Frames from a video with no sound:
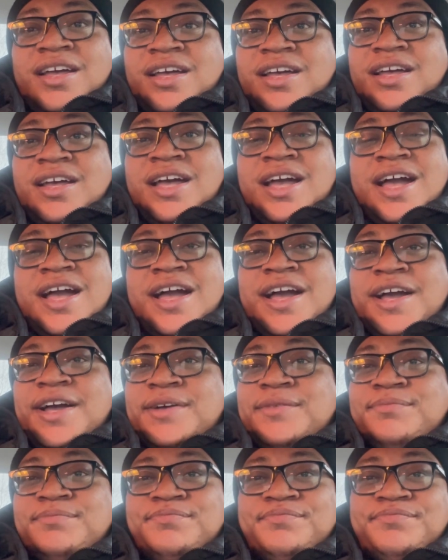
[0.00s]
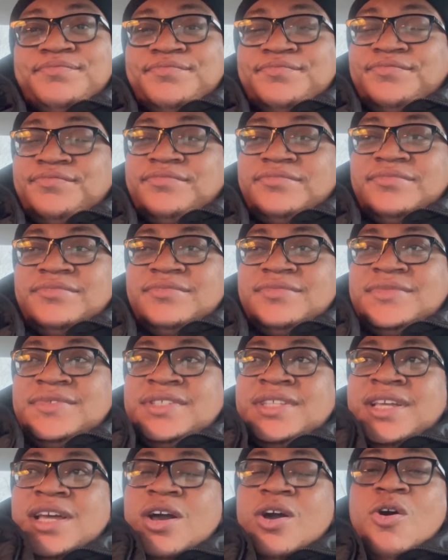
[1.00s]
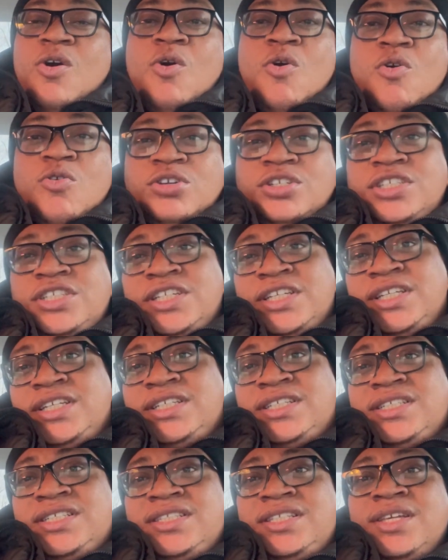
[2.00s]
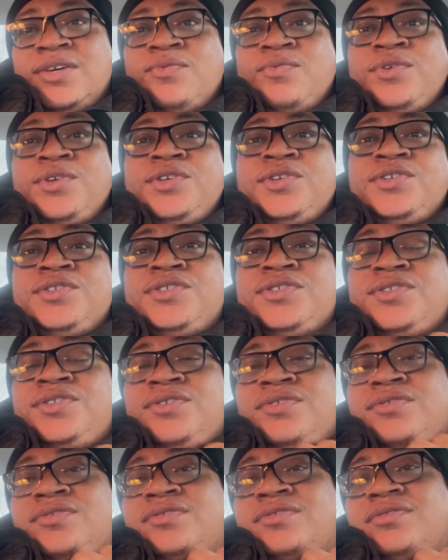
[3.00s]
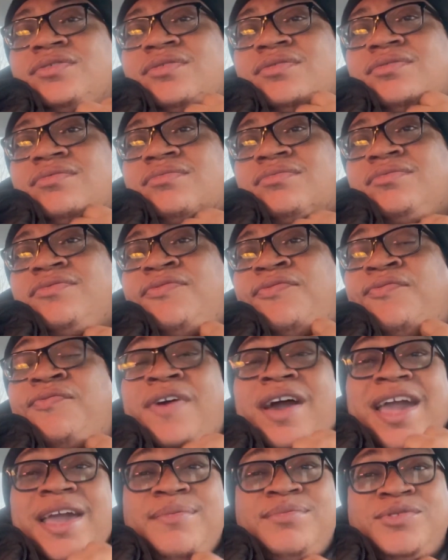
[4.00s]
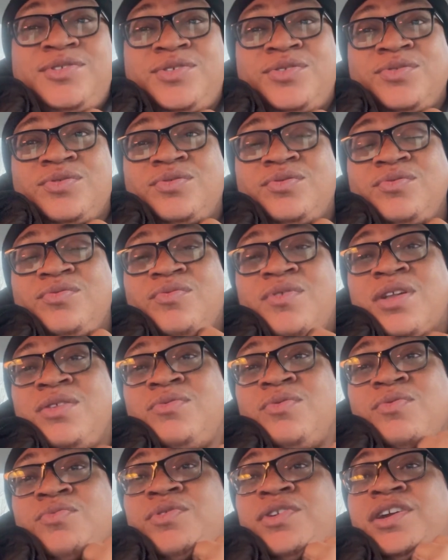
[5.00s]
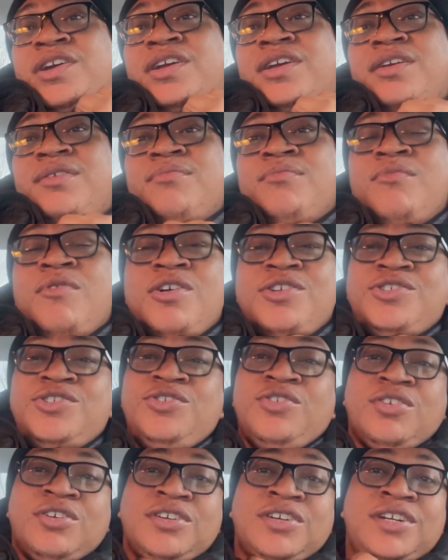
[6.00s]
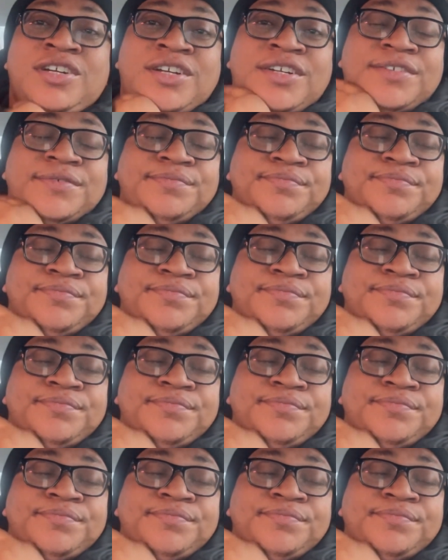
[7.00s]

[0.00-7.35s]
the OGs that we used to vibe to when we were much younger,